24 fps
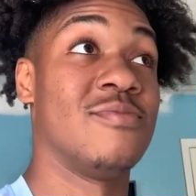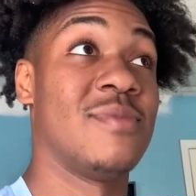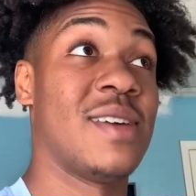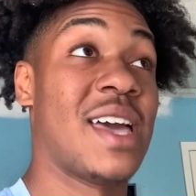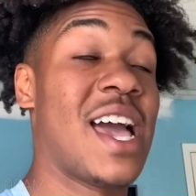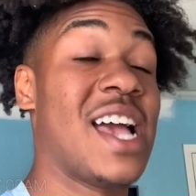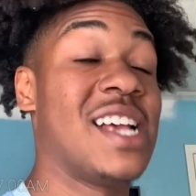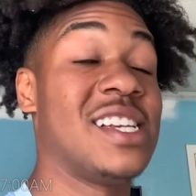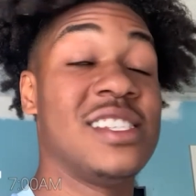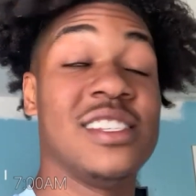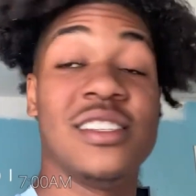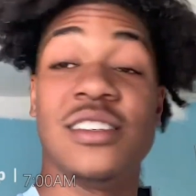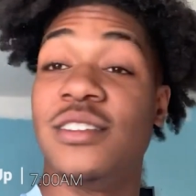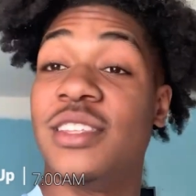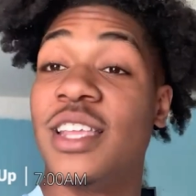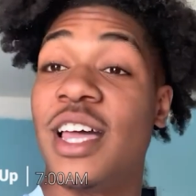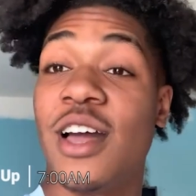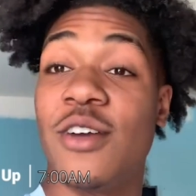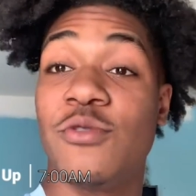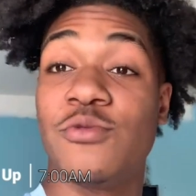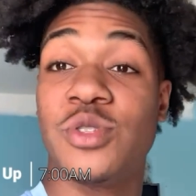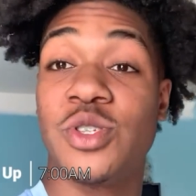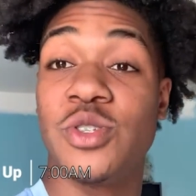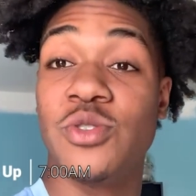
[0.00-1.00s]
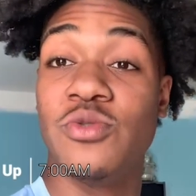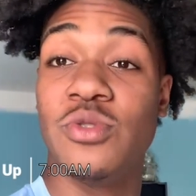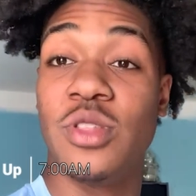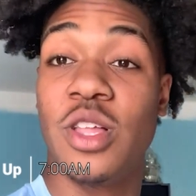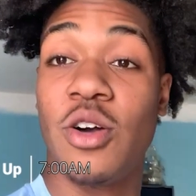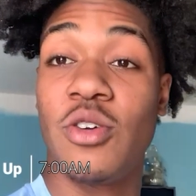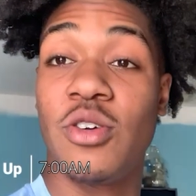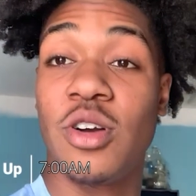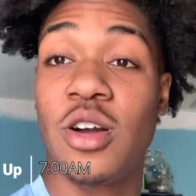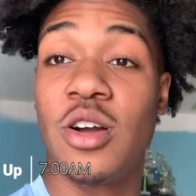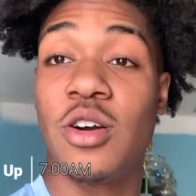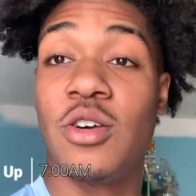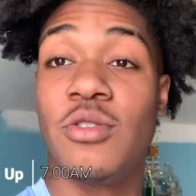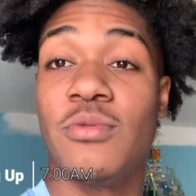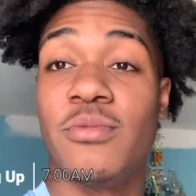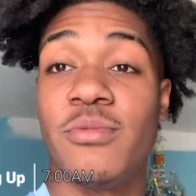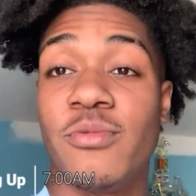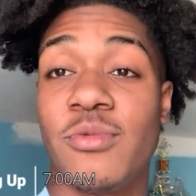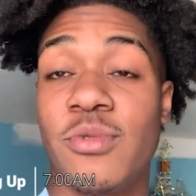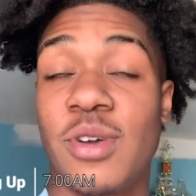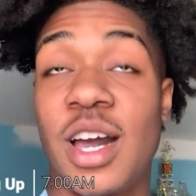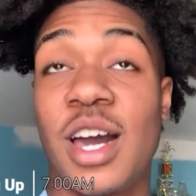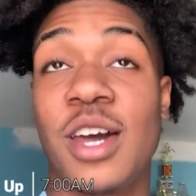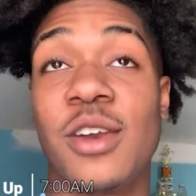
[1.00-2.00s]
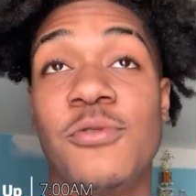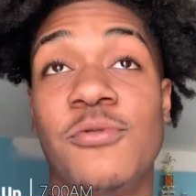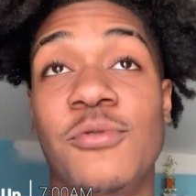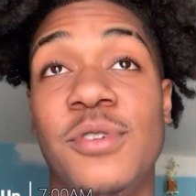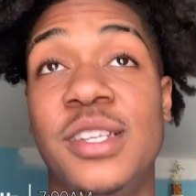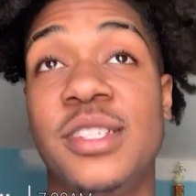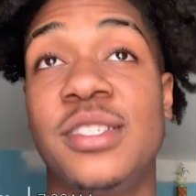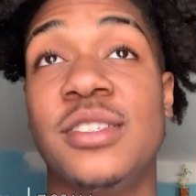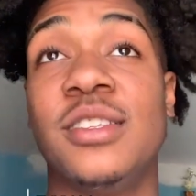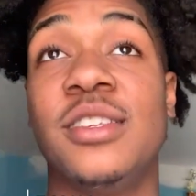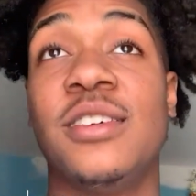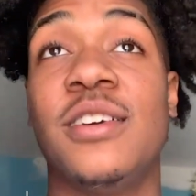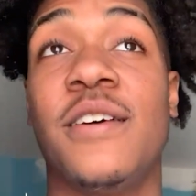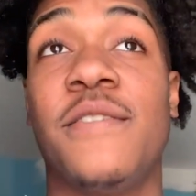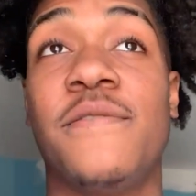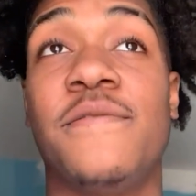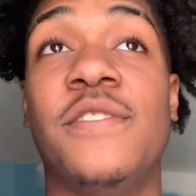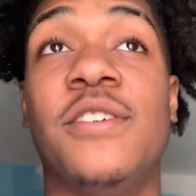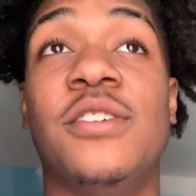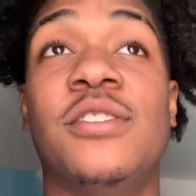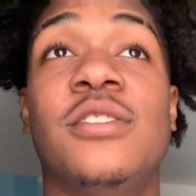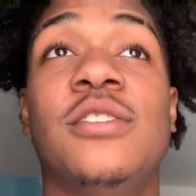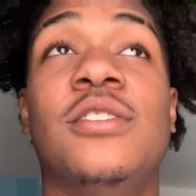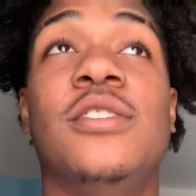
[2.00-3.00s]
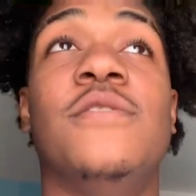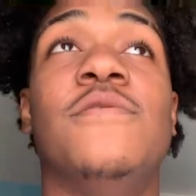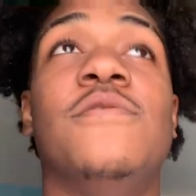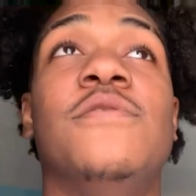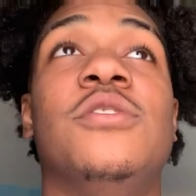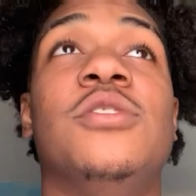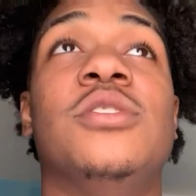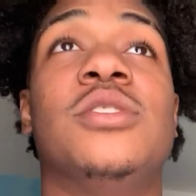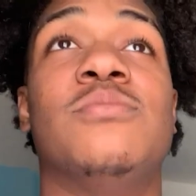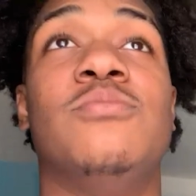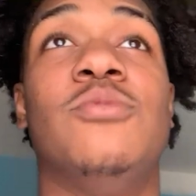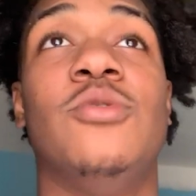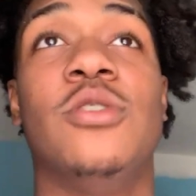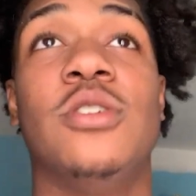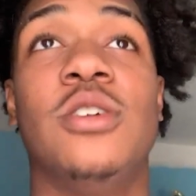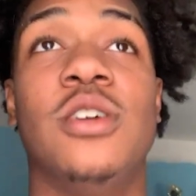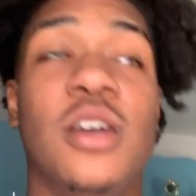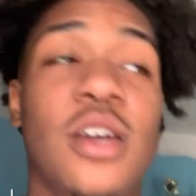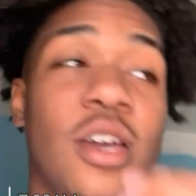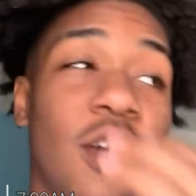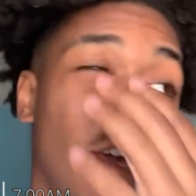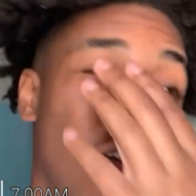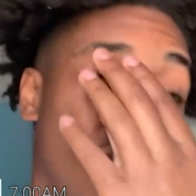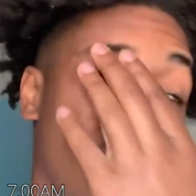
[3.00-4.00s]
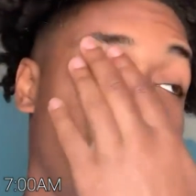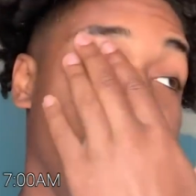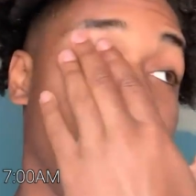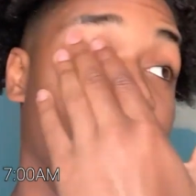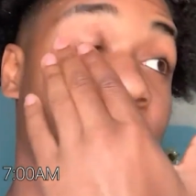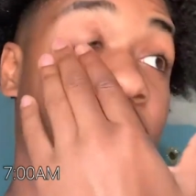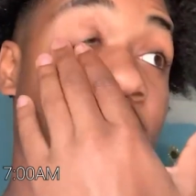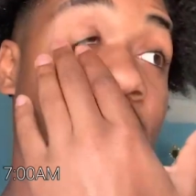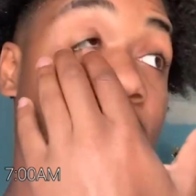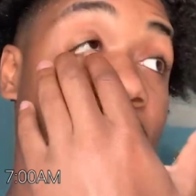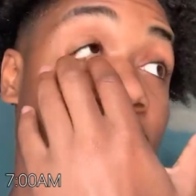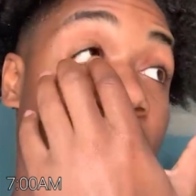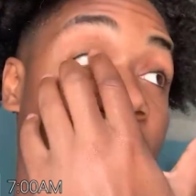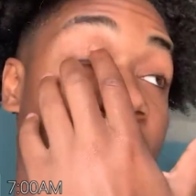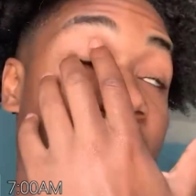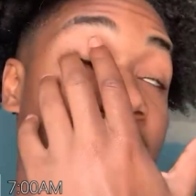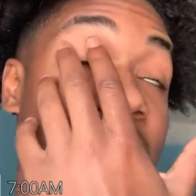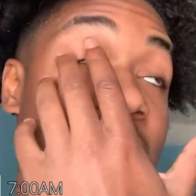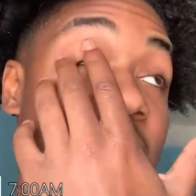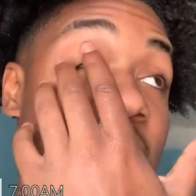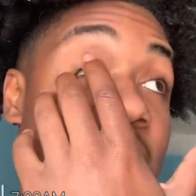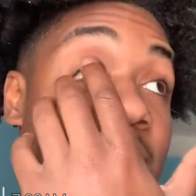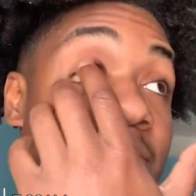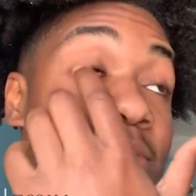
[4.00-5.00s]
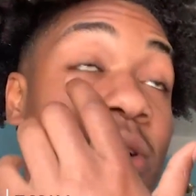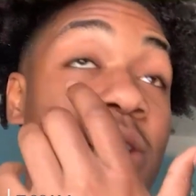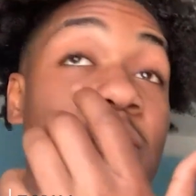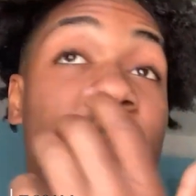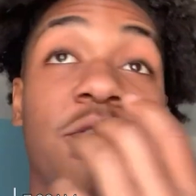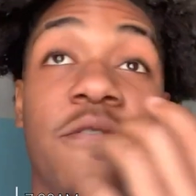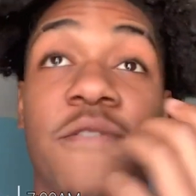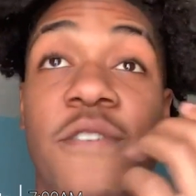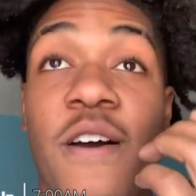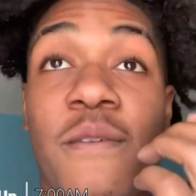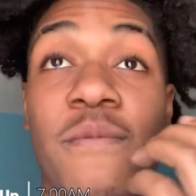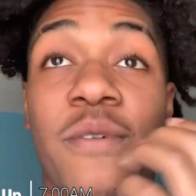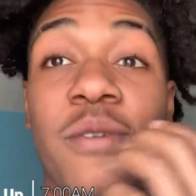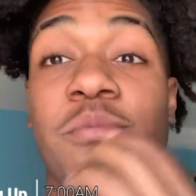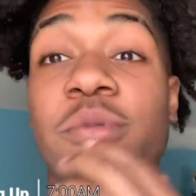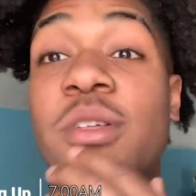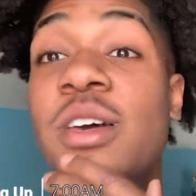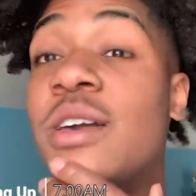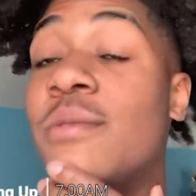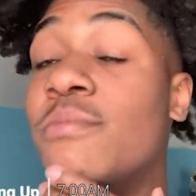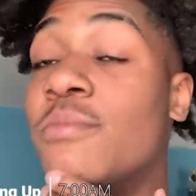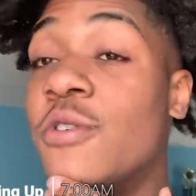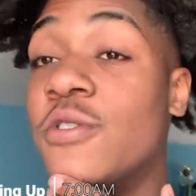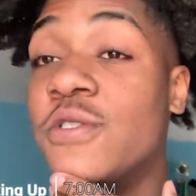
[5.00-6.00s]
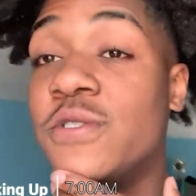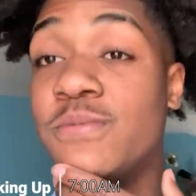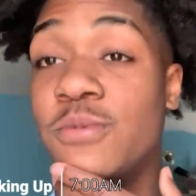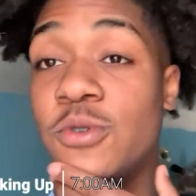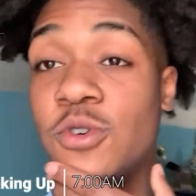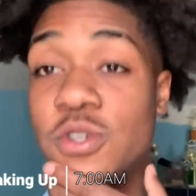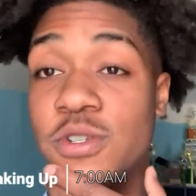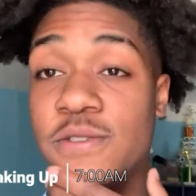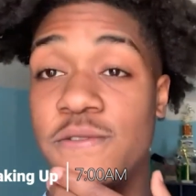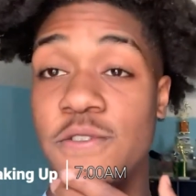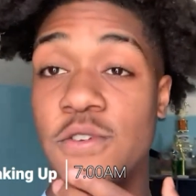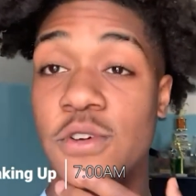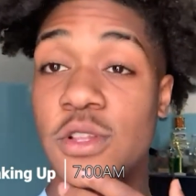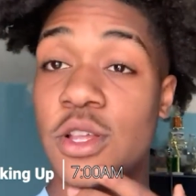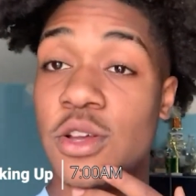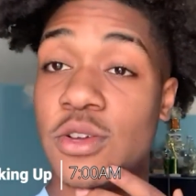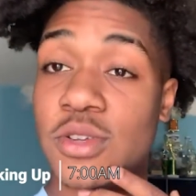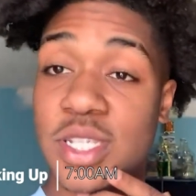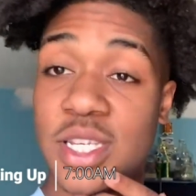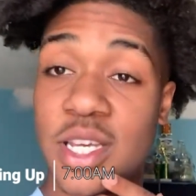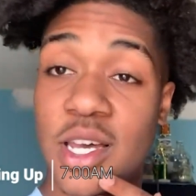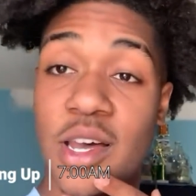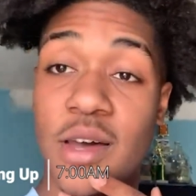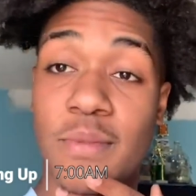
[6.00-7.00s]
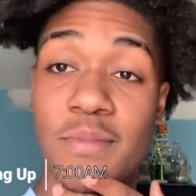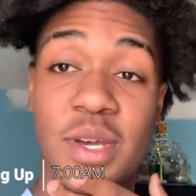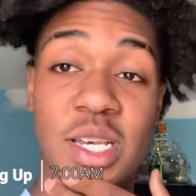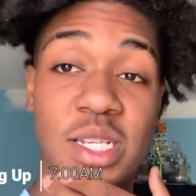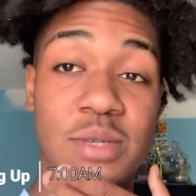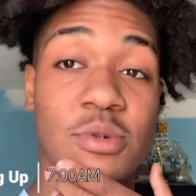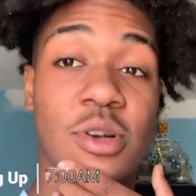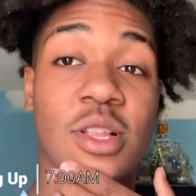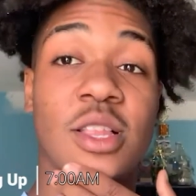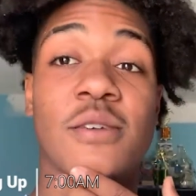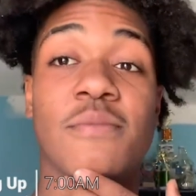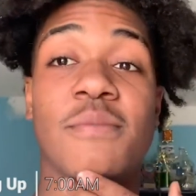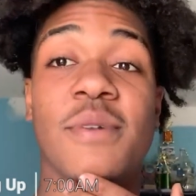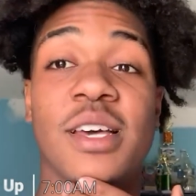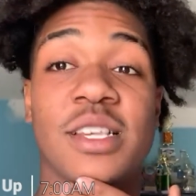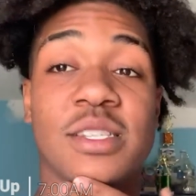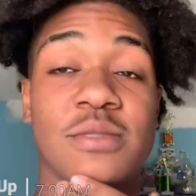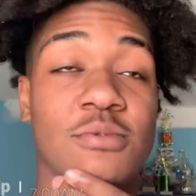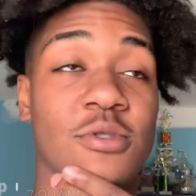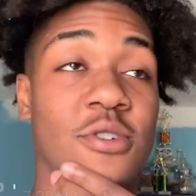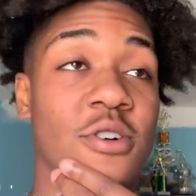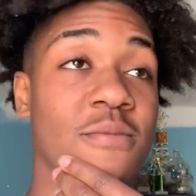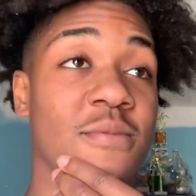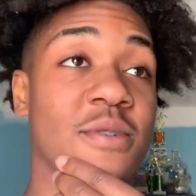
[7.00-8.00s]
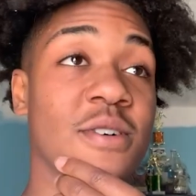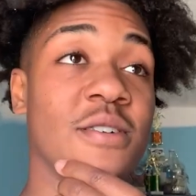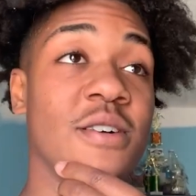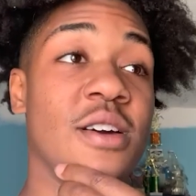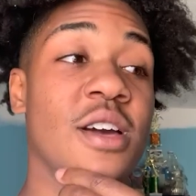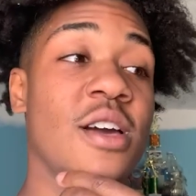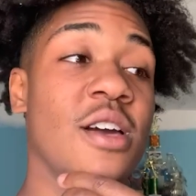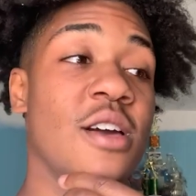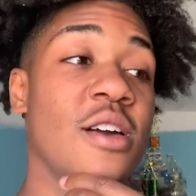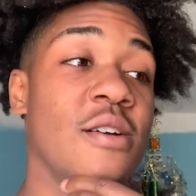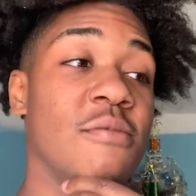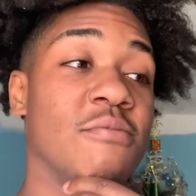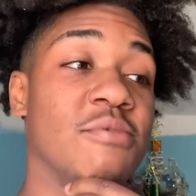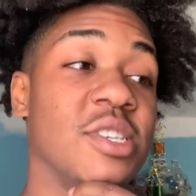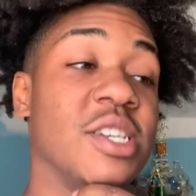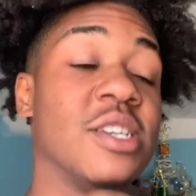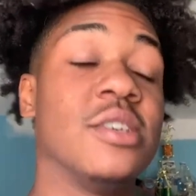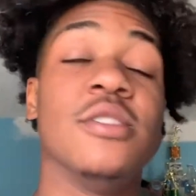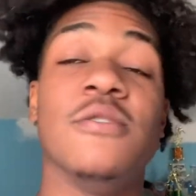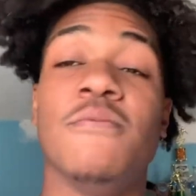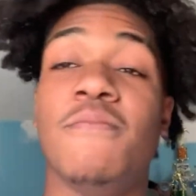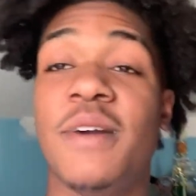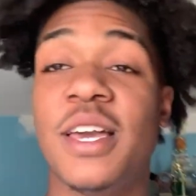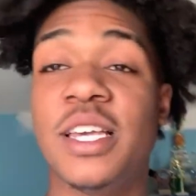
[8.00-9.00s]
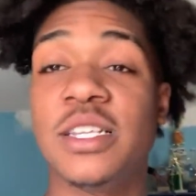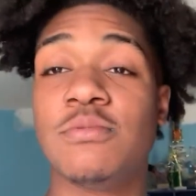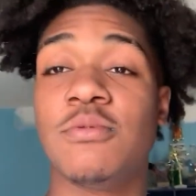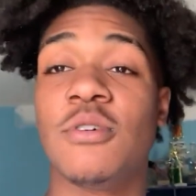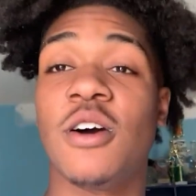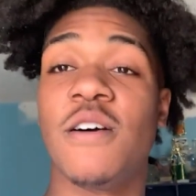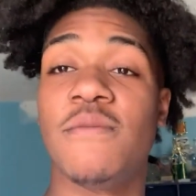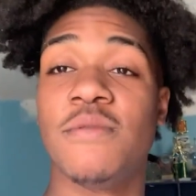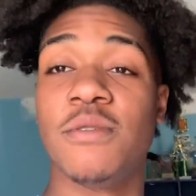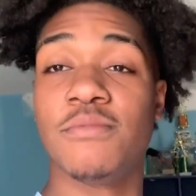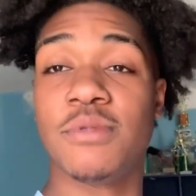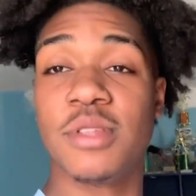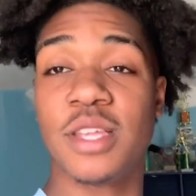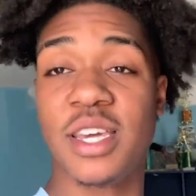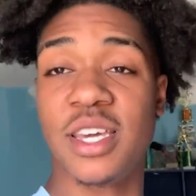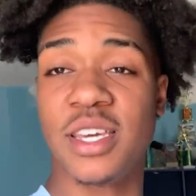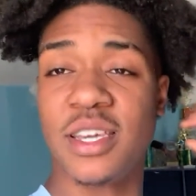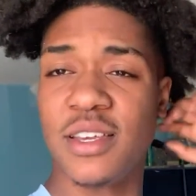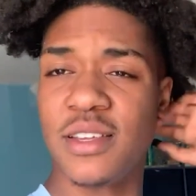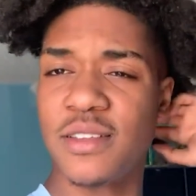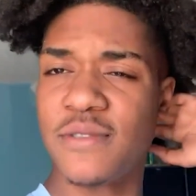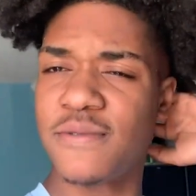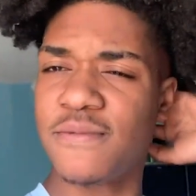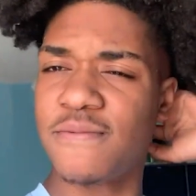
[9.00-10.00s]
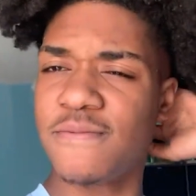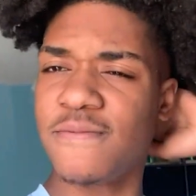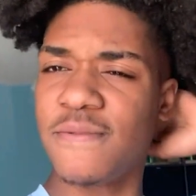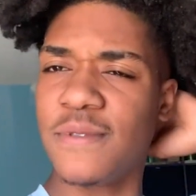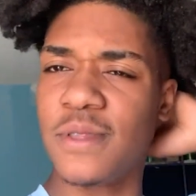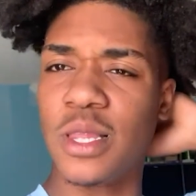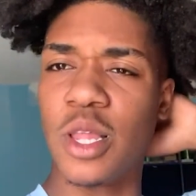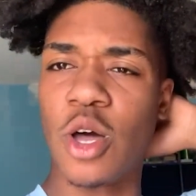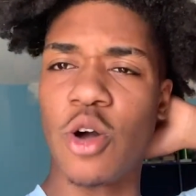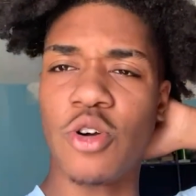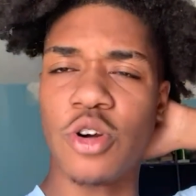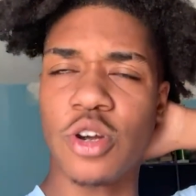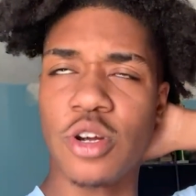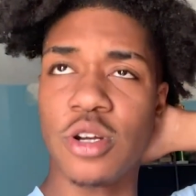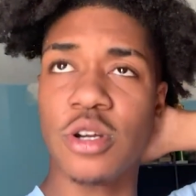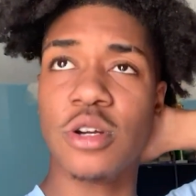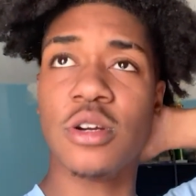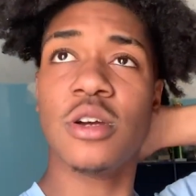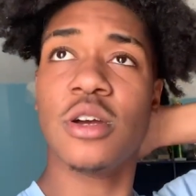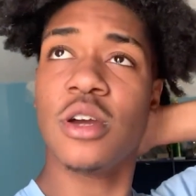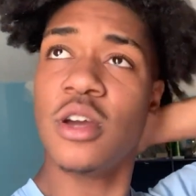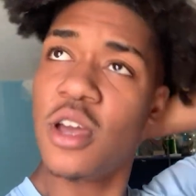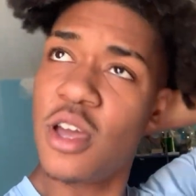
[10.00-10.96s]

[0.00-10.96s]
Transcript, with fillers: Actually, not too long ago, kind of recently, I fell in love with this sport. You know, I played both. I've been playing both sports for a long time, baseball and basketball, but particularly baseball, I've been playing it longer.